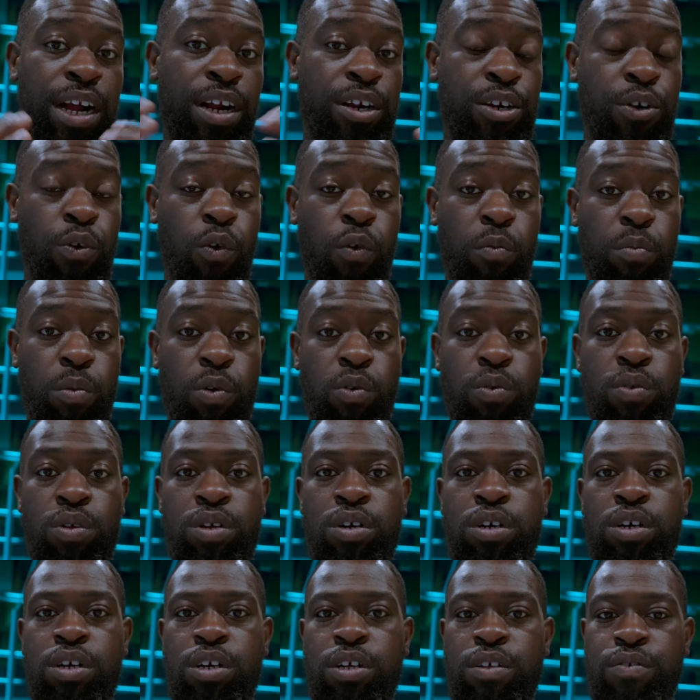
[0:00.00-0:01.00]
are normal.
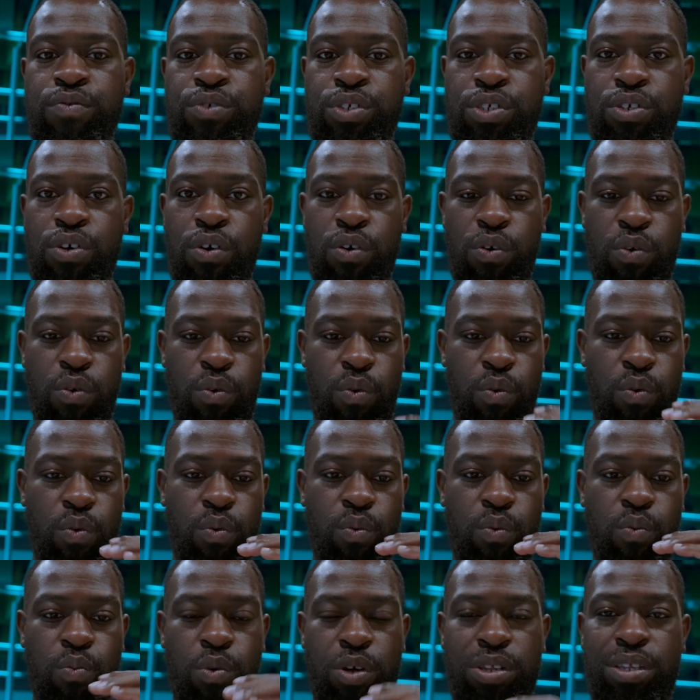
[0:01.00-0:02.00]
So
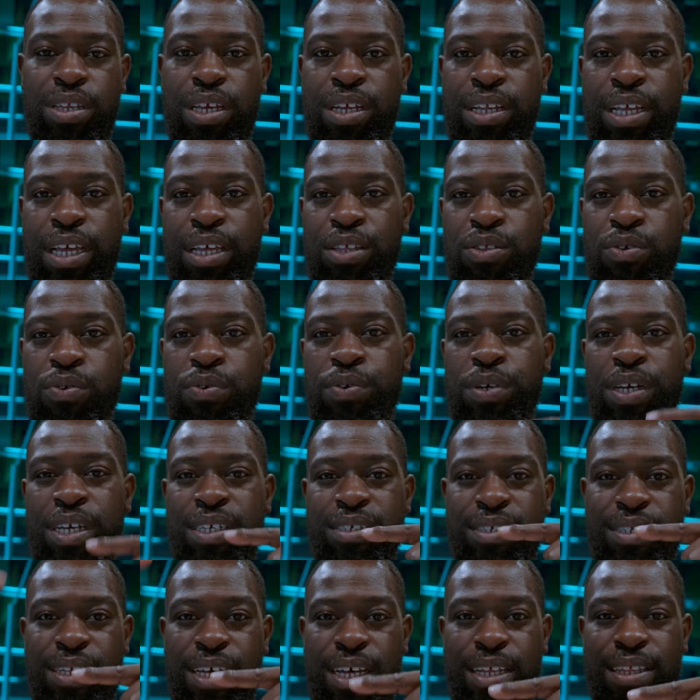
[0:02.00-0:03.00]
what they do
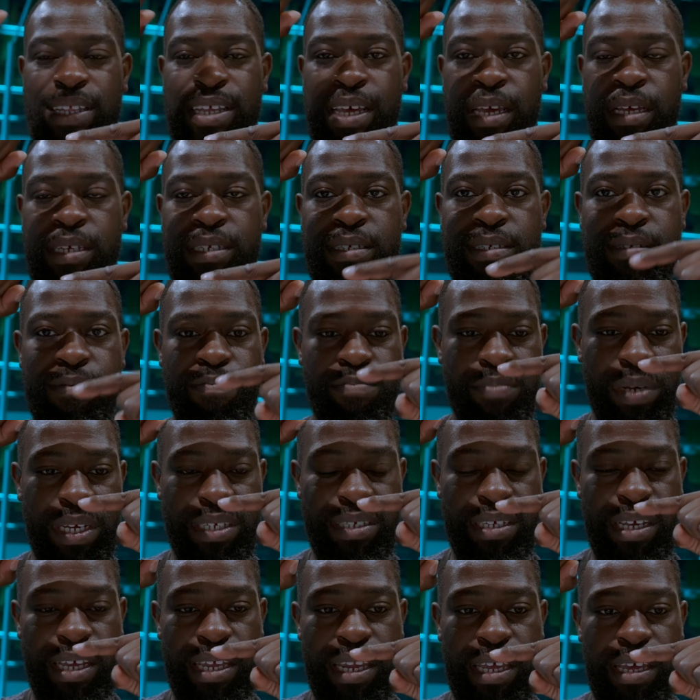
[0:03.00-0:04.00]
is that they
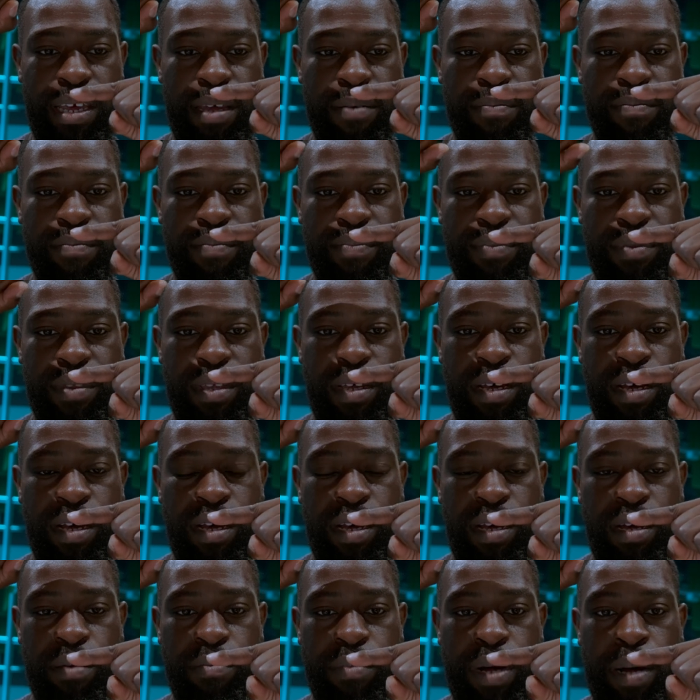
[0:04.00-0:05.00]
basically
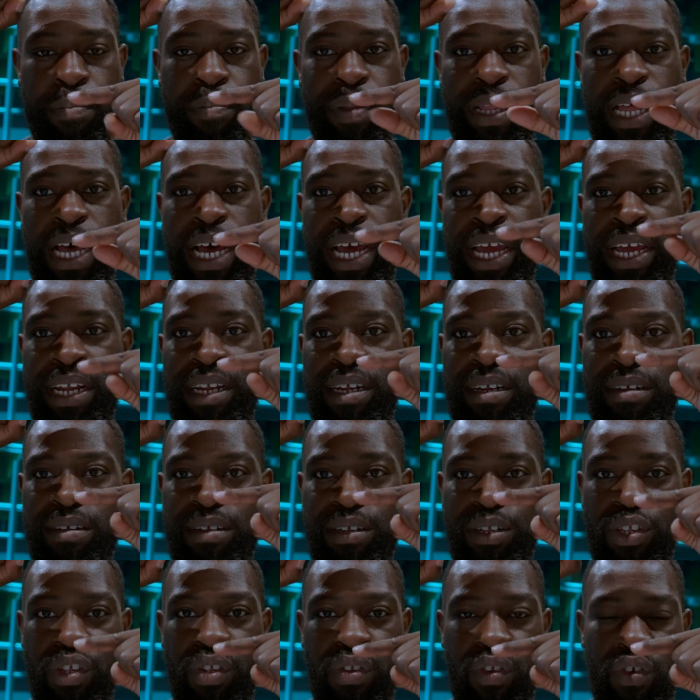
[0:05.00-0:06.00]
applied
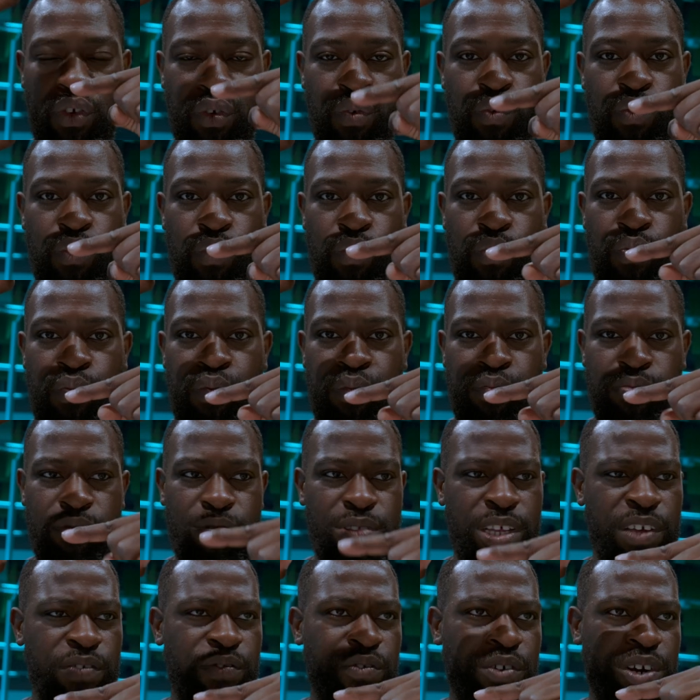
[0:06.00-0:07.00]
two
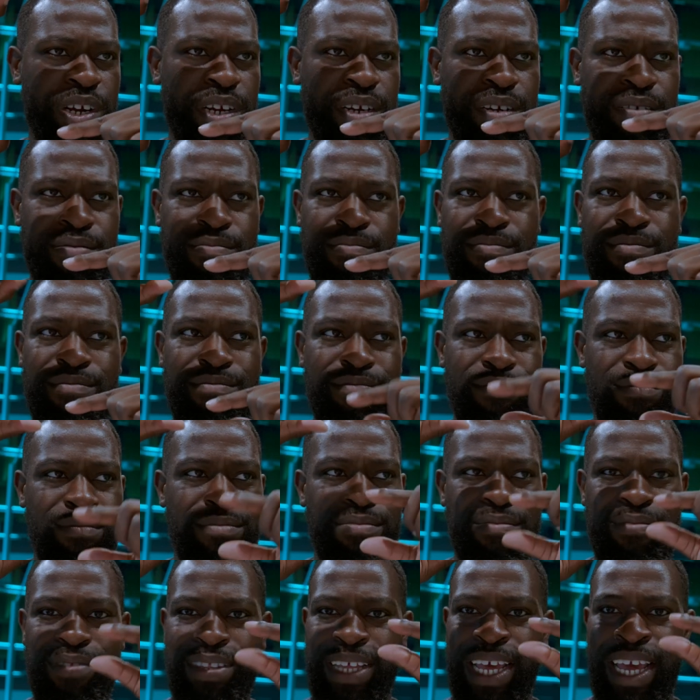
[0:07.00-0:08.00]
different
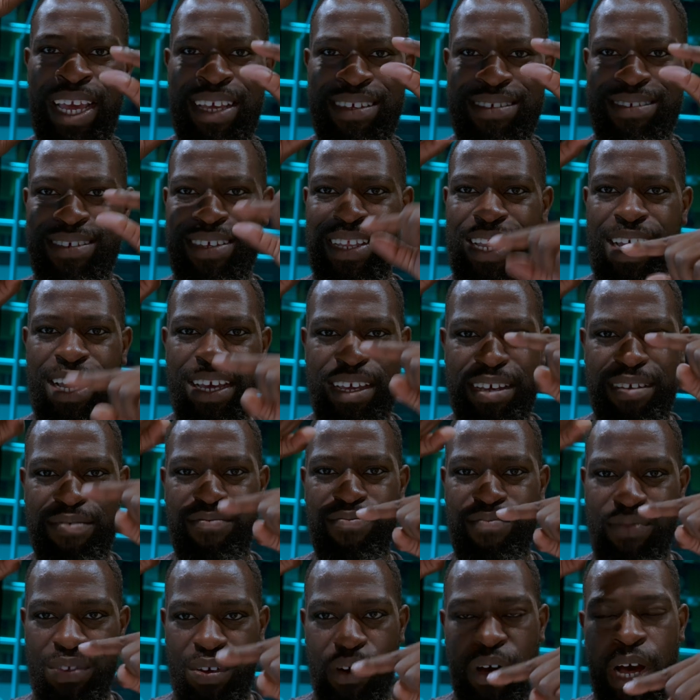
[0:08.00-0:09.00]
things like
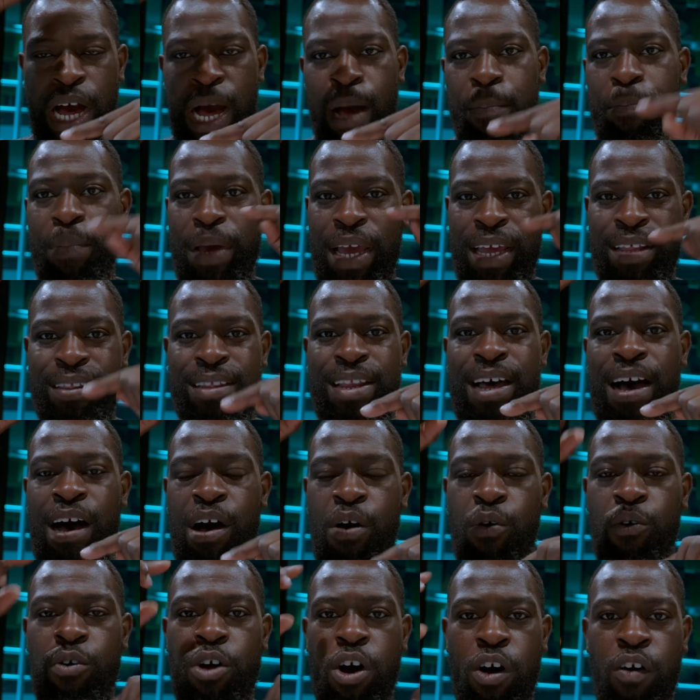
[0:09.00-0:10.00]
up and
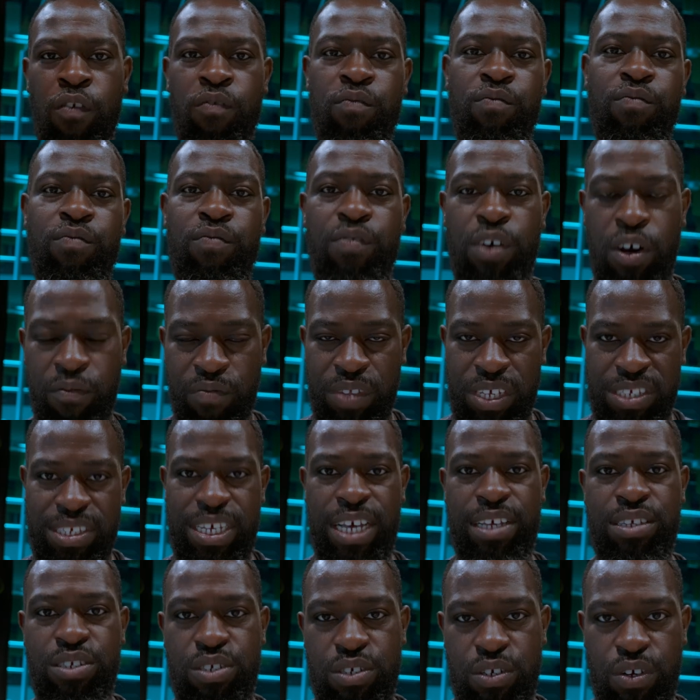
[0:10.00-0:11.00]
down of the
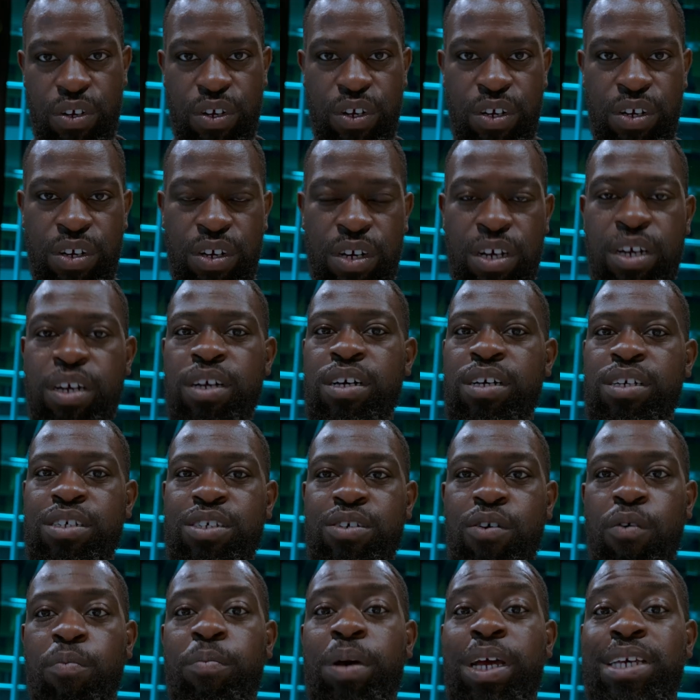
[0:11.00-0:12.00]
sensor.
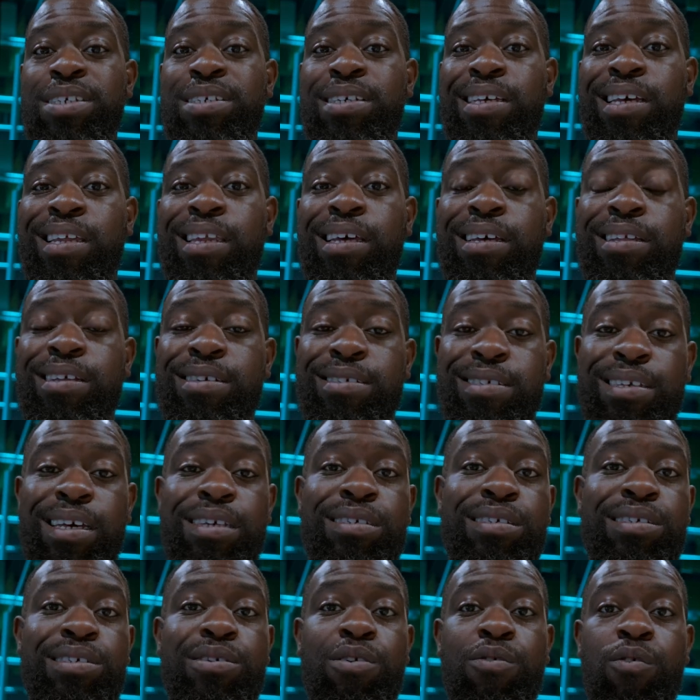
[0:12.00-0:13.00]
So basically the
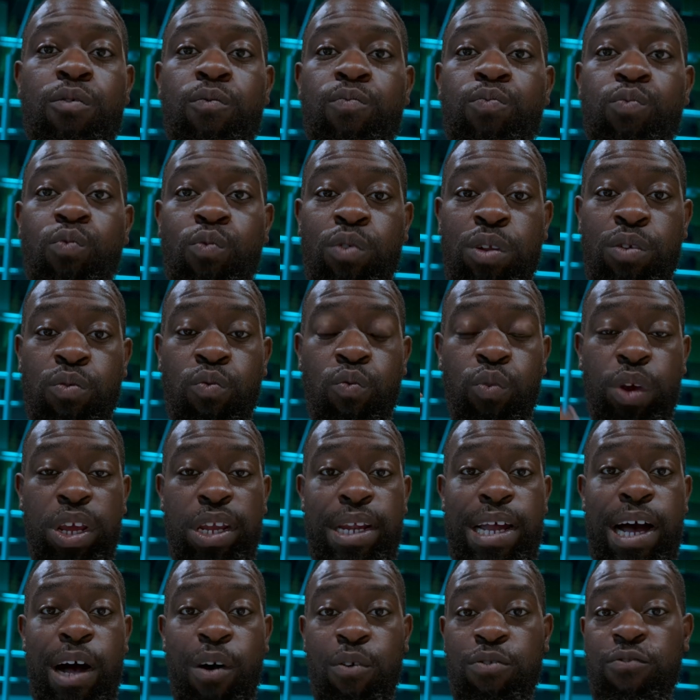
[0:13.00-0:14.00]
sensor will
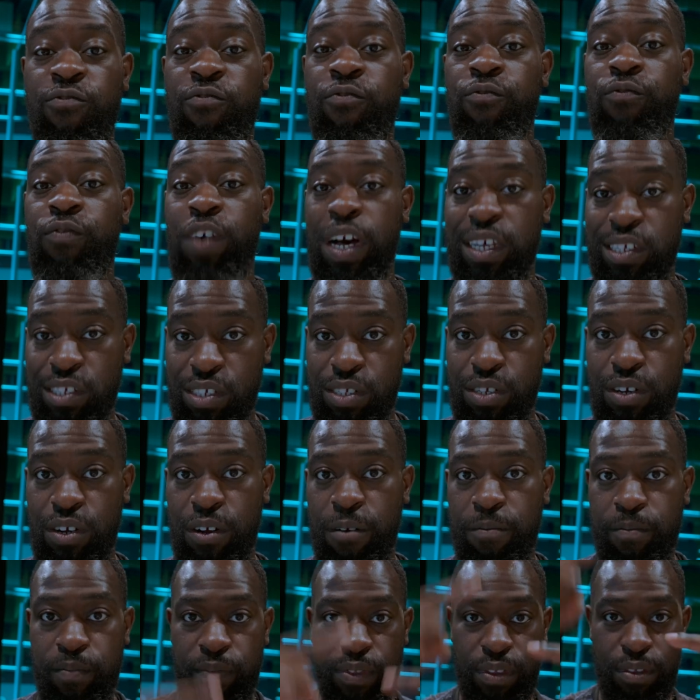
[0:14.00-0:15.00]
read out
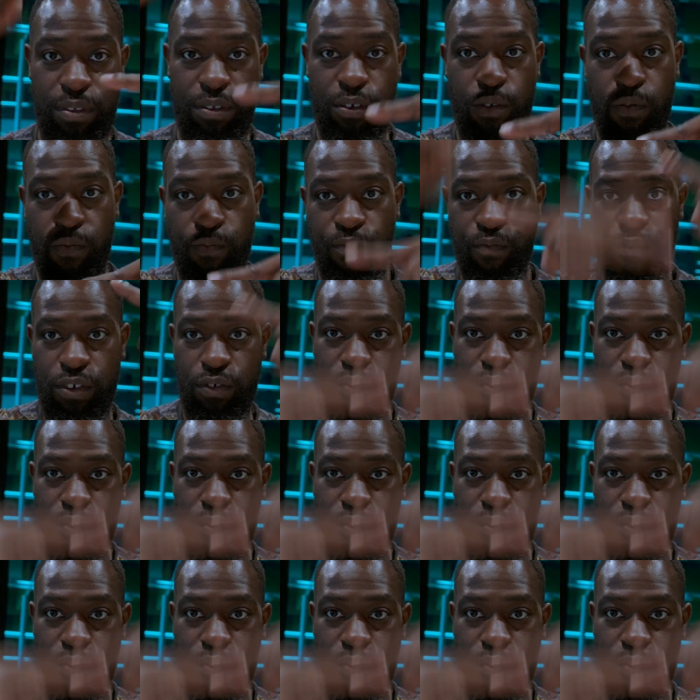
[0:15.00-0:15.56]
faster. So